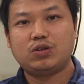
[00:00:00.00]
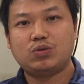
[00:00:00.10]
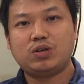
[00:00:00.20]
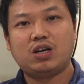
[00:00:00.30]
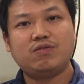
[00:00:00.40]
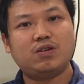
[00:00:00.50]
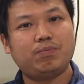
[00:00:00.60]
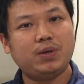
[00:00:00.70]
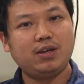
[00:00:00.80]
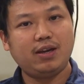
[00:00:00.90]
to cover a
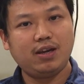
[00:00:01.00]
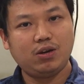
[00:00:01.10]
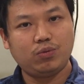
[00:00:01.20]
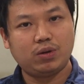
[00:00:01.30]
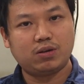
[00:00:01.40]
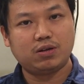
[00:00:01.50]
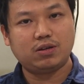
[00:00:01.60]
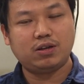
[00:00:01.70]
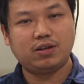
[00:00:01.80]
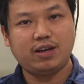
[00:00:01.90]
big area
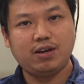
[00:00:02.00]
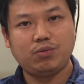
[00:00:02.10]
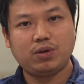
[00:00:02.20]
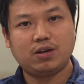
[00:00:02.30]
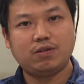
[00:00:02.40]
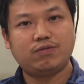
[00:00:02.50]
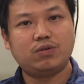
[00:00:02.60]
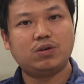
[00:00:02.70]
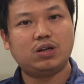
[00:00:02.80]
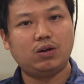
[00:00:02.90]

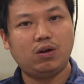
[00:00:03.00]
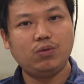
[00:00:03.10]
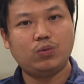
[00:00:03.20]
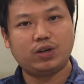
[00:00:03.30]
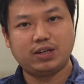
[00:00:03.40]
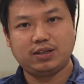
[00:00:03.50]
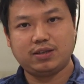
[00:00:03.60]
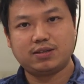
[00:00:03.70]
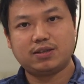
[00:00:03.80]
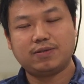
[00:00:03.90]
from a long walking
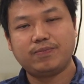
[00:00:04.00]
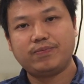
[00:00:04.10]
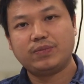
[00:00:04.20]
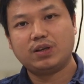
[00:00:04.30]
distance.